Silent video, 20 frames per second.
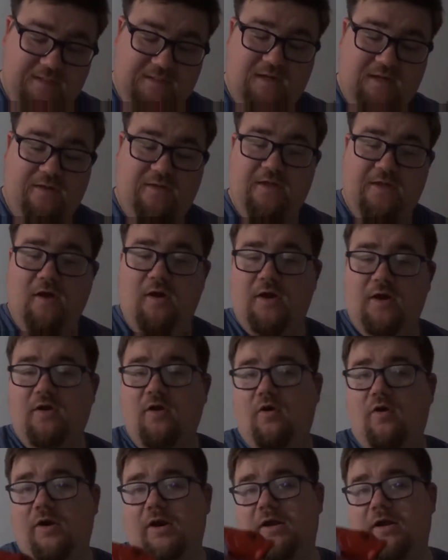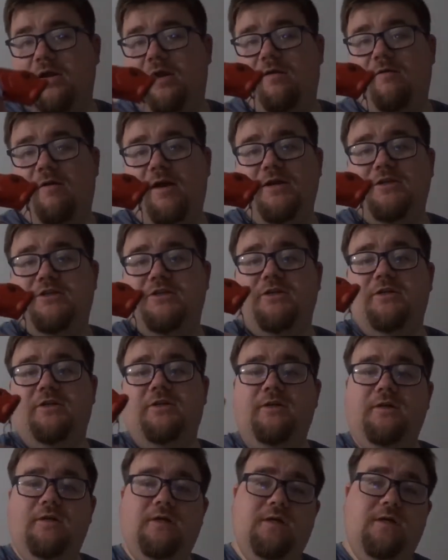like the iconic coloration.
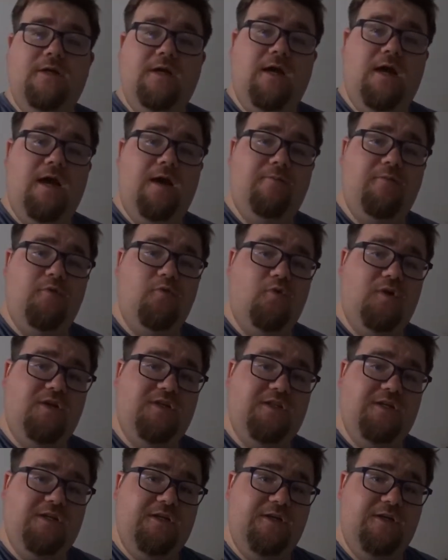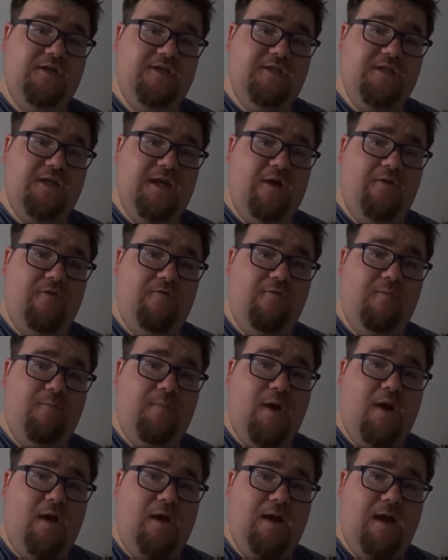You see that on the
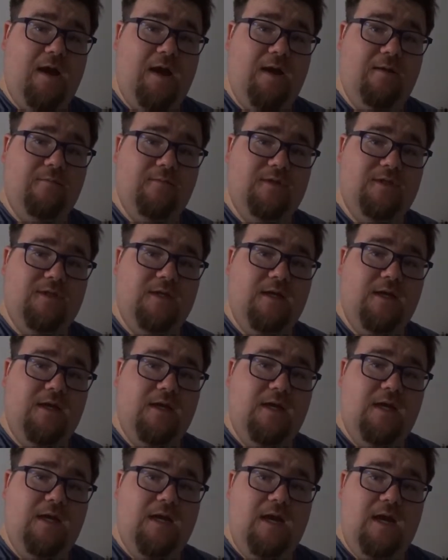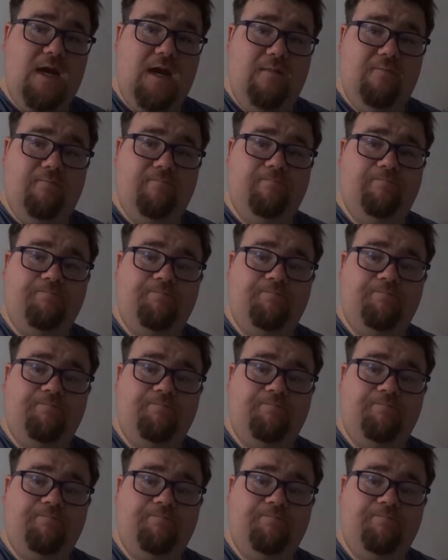Rapala games. I've